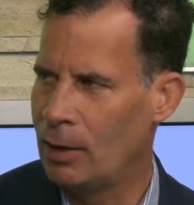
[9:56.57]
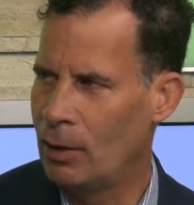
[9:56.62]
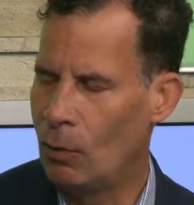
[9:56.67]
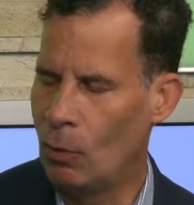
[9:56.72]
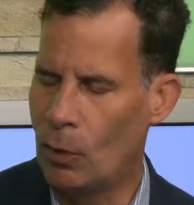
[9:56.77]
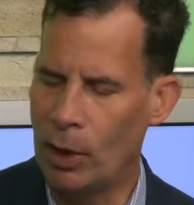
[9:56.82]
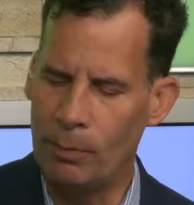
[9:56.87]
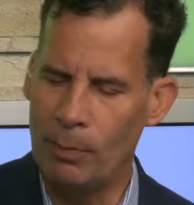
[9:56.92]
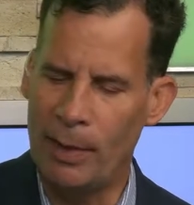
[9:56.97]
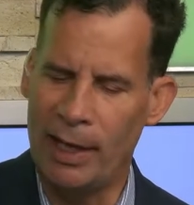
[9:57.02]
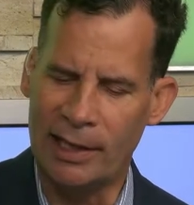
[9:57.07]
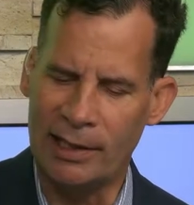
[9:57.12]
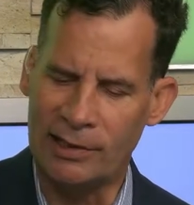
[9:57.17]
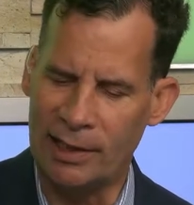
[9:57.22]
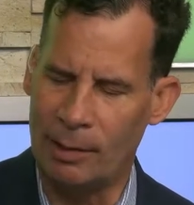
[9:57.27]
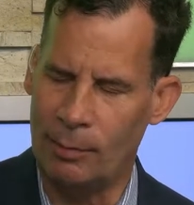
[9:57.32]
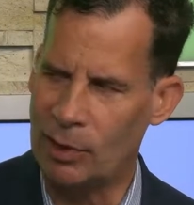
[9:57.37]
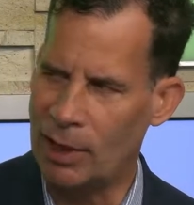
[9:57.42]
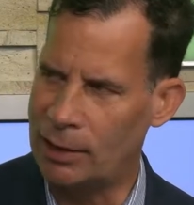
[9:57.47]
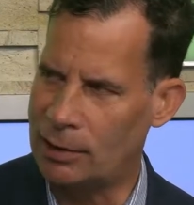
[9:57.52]
What makes
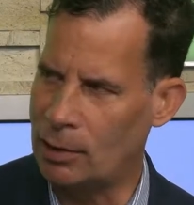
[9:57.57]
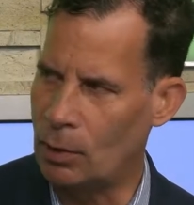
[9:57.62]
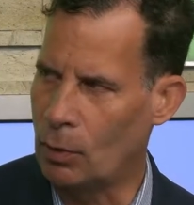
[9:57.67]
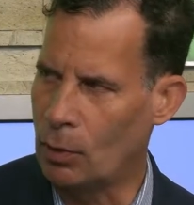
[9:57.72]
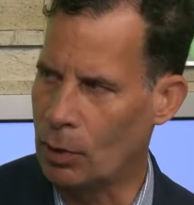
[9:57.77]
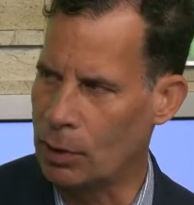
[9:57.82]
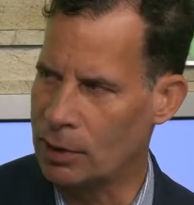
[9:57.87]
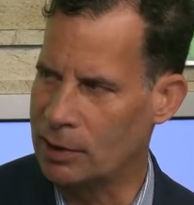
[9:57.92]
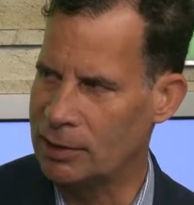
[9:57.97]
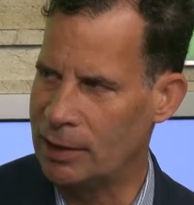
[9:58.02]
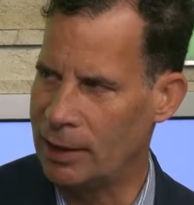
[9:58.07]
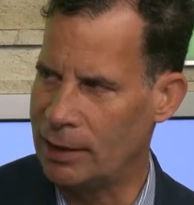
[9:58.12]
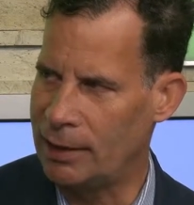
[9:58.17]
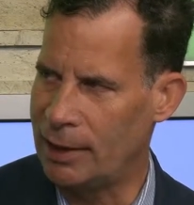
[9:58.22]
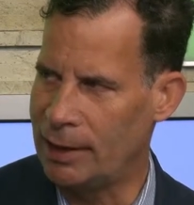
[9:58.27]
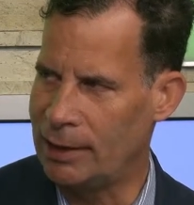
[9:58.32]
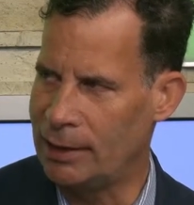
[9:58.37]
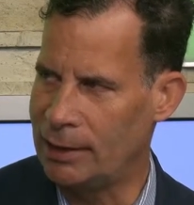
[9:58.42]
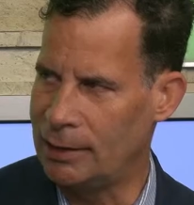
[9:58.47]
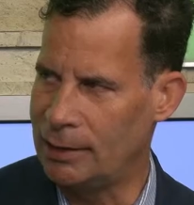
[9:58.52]
them get the work done
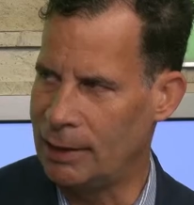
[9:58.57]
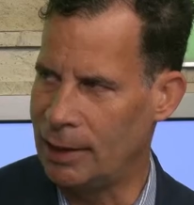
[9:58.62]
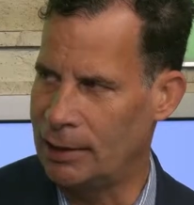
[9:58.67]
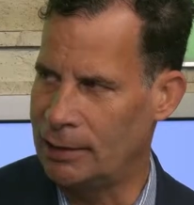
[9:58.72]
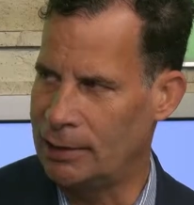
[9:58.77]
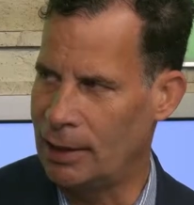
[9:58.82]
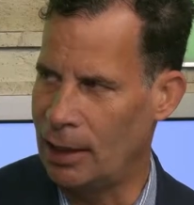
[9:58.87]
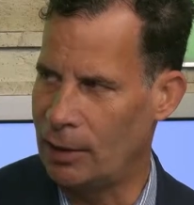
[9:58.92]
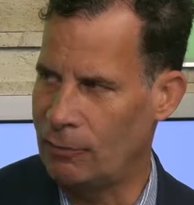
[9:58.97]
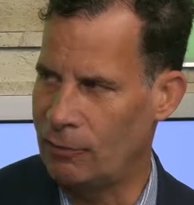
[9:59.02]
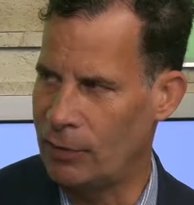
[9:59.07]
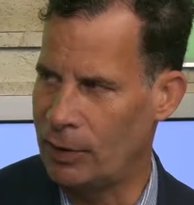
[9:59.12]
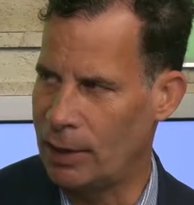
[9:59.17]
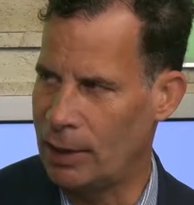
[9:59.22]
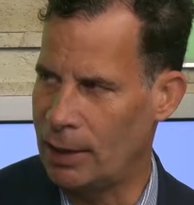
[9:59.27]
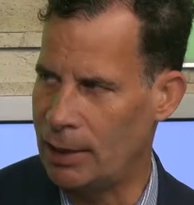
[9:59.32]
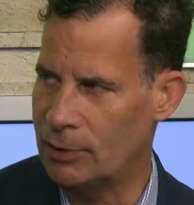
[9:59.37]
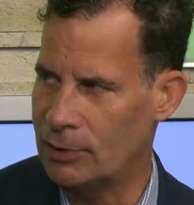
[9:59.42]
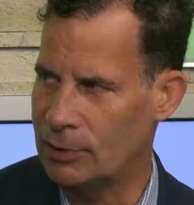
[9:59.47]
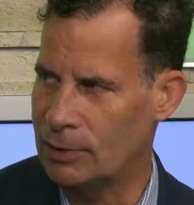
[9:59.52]
they need to get done for
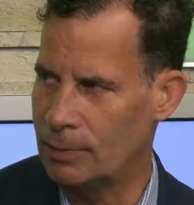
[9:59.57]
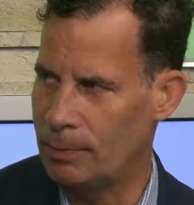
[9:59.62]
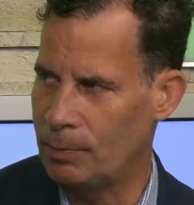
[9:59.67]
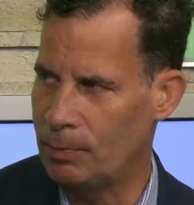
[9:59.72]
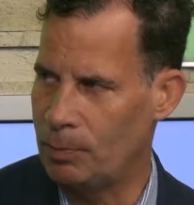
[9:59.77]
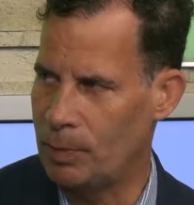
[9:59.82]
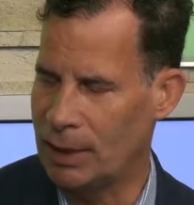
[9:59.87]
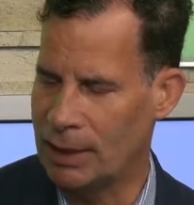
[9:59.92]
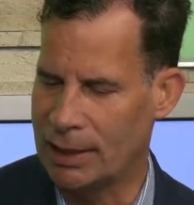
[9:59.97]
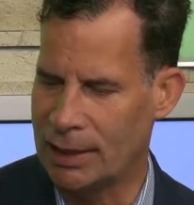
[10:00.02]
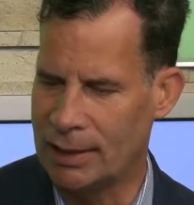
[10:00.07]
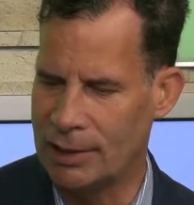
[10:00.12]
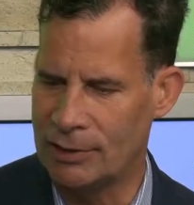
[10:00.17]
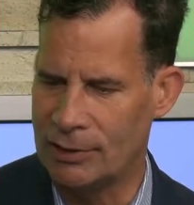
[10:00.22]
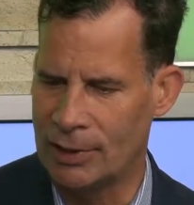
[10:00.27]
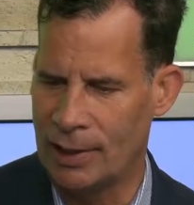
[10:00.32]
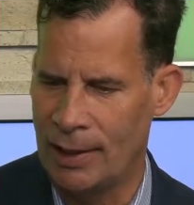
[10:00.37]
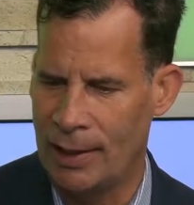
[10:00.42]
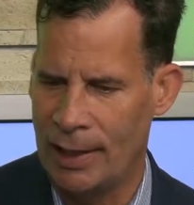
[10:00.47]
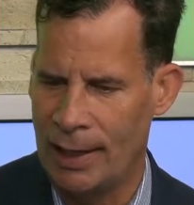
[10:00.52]
this?
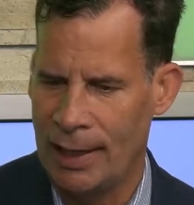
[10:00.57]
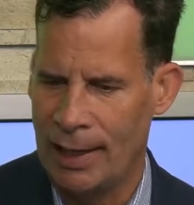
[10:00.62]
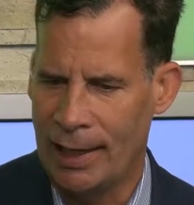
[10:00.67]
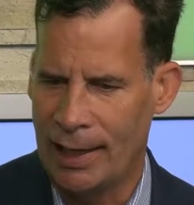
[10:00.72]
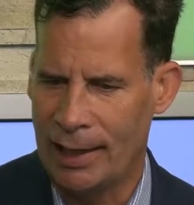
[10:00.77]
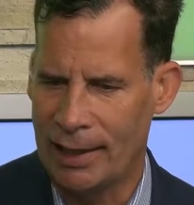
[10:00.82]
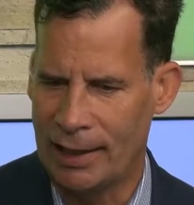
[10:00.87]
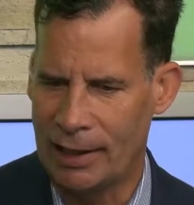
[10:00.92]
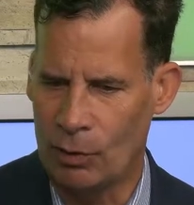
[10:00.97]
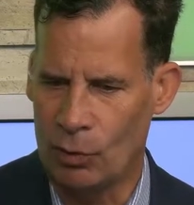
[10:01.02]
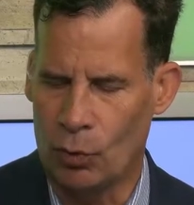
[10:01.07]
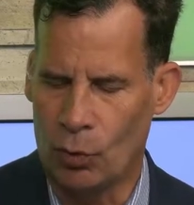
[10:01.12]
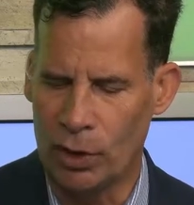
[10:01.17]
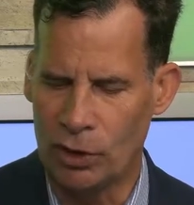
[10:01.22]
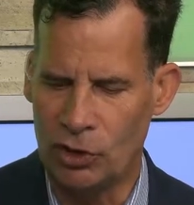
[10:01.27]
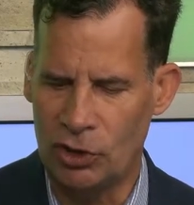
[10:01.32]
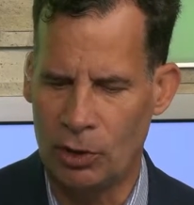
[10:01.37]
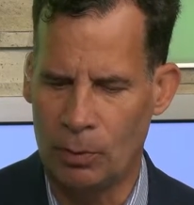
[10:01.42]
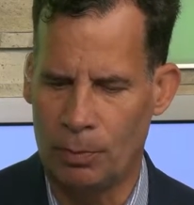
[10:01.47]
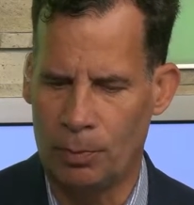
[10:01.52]
Because
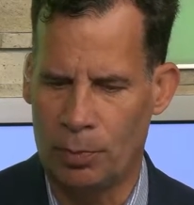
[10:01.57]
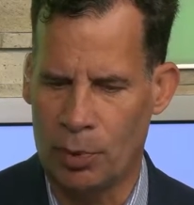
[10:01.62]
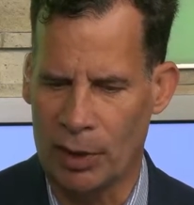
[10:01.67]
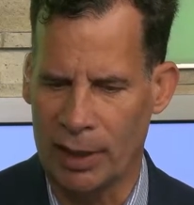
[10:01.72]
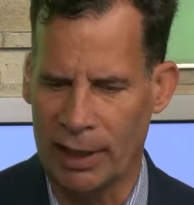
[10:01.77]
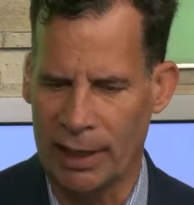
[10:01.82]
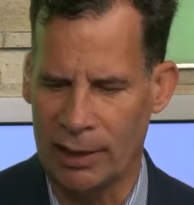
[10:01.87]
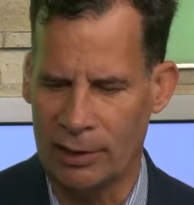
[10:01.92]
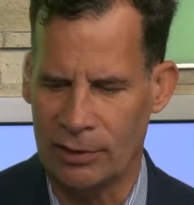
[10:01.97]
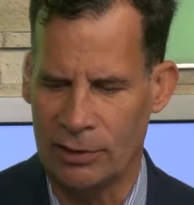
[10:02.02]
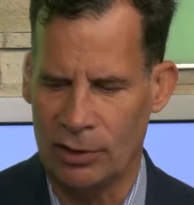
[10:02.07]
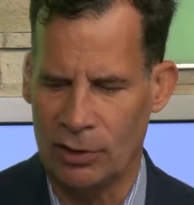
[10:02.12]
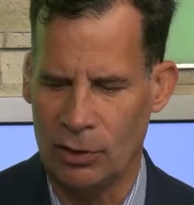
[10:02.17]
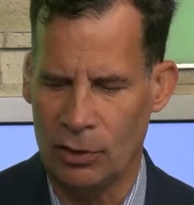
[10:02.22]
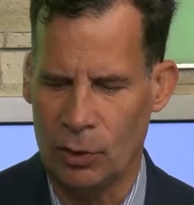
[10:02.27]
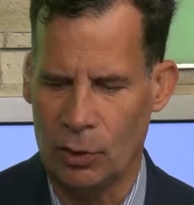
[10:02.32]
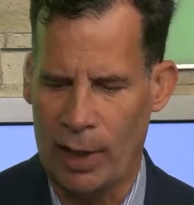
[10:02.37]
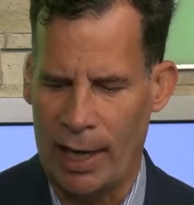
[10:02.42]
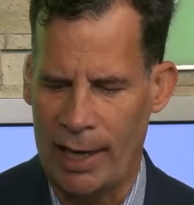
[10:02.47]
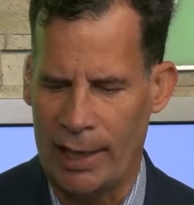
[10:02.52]
once you bring it
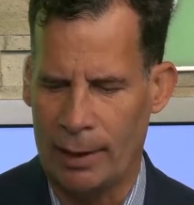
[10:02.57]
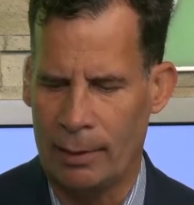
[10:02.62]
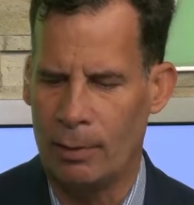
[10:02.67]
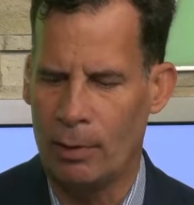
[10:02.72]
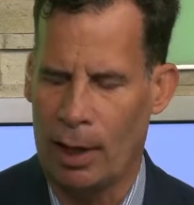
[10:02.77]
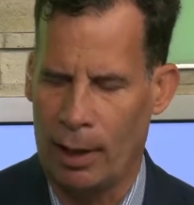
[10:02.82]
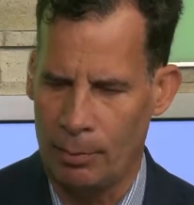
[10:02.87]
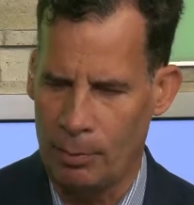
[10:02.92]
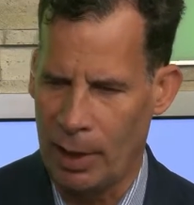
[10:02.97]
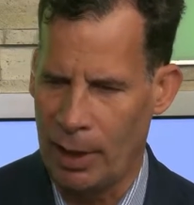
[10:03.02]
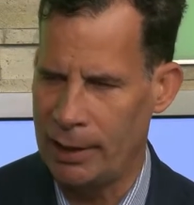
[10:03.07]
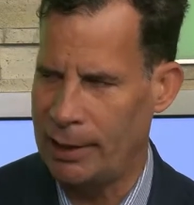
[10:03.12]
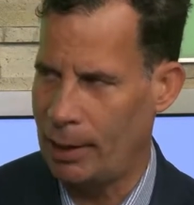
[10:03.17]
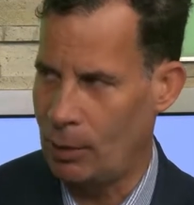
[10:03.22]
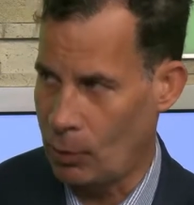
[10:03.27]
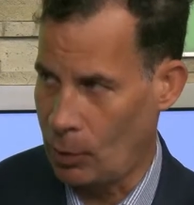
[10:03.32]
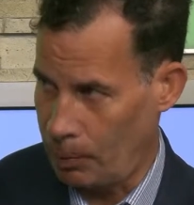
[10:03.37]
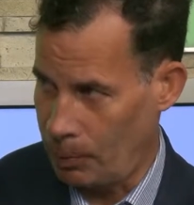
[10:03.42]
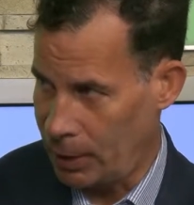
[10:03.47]
to, hey, on Monday we're